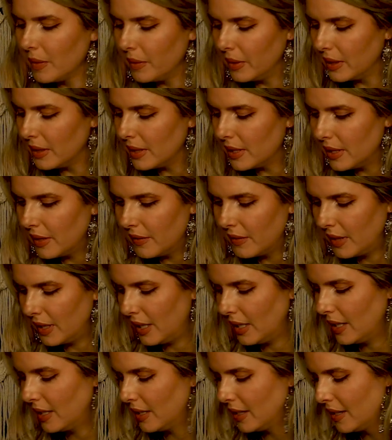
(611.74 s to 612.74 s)
let's see if
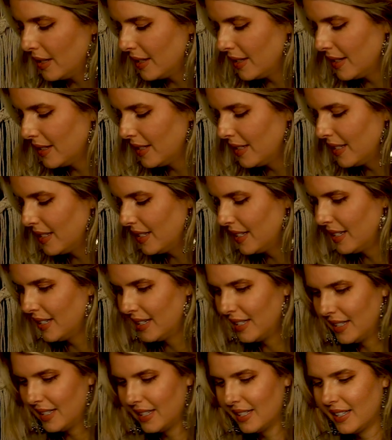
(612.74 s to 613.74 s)
I can
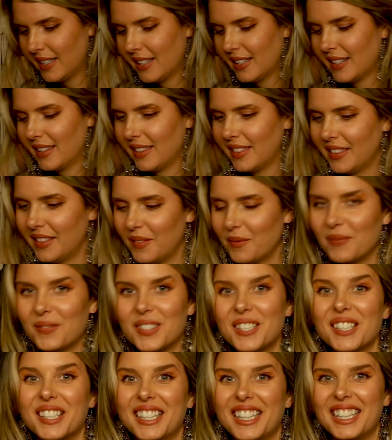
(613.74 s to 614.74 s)

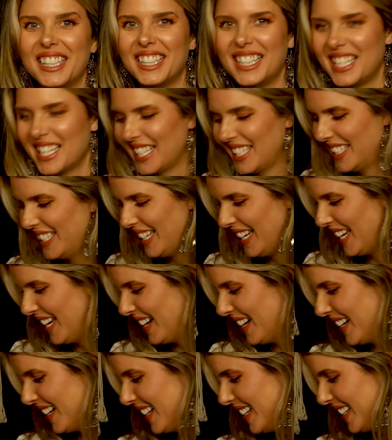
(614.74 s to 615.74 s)
do a little adjusting
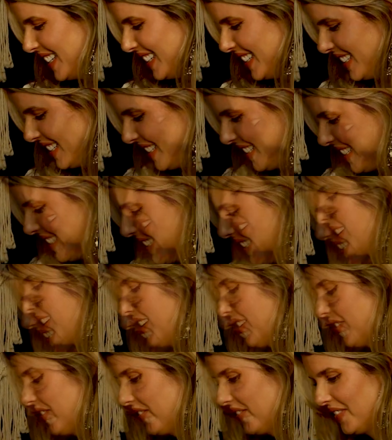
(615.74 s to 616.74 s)
here.
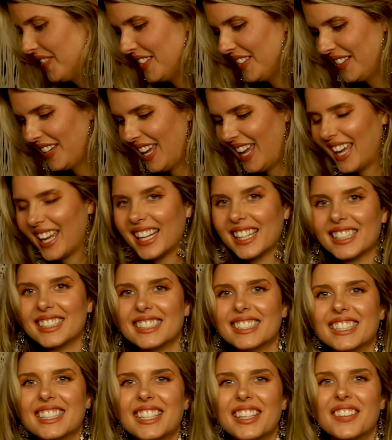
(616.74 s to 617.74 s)
Okay,
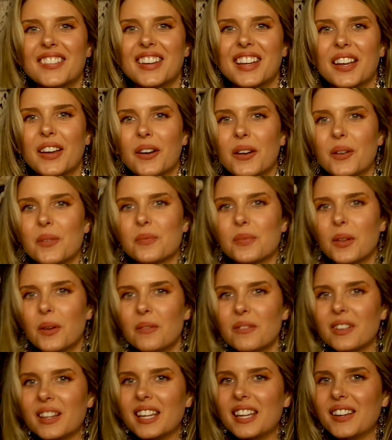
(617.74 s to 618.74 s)
there we go.
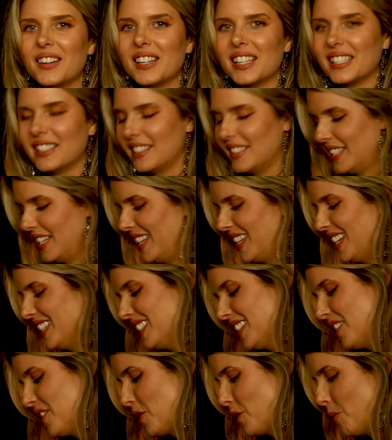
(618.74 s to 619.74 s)
Hopefully you can see
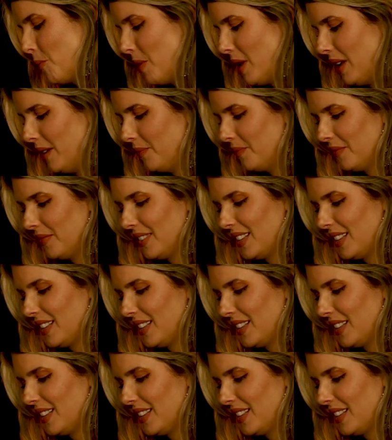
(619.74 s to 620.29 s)
this a little bit.